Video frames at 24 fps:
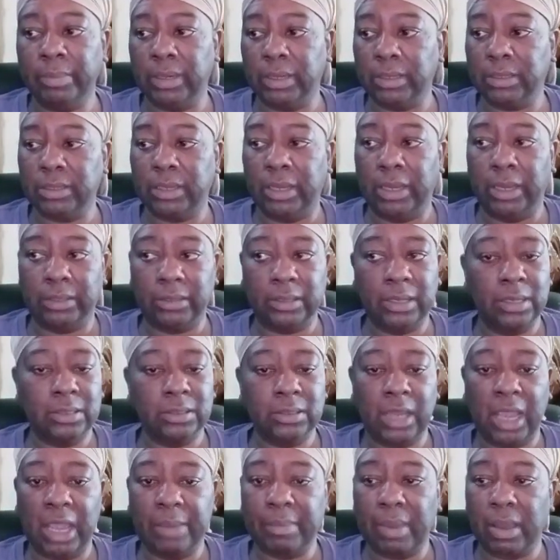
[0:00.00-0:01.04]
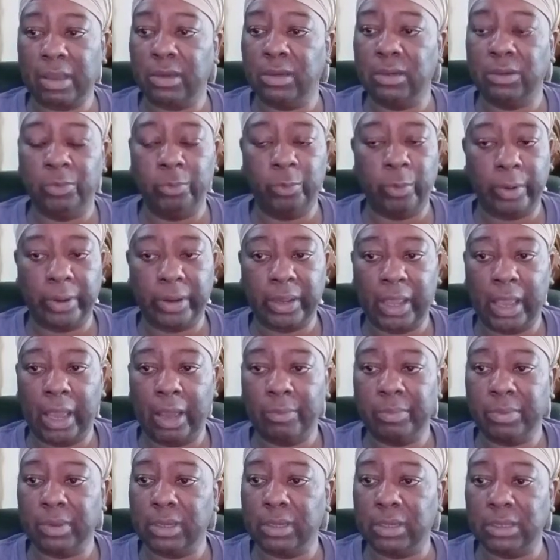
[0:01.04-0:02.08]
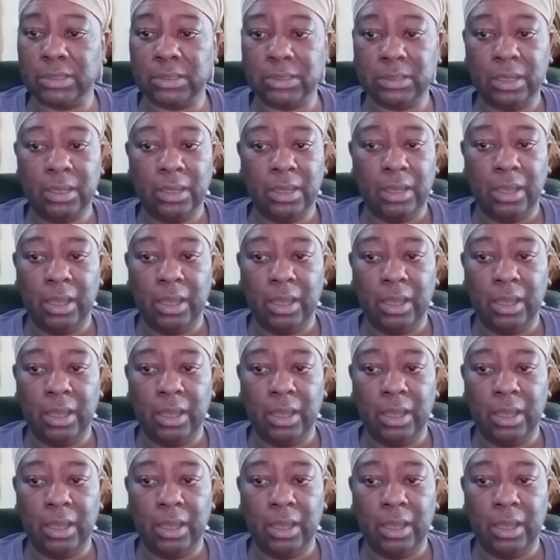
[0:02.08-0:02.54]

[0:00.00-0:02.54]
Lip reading: But at that time, I couldn't work out because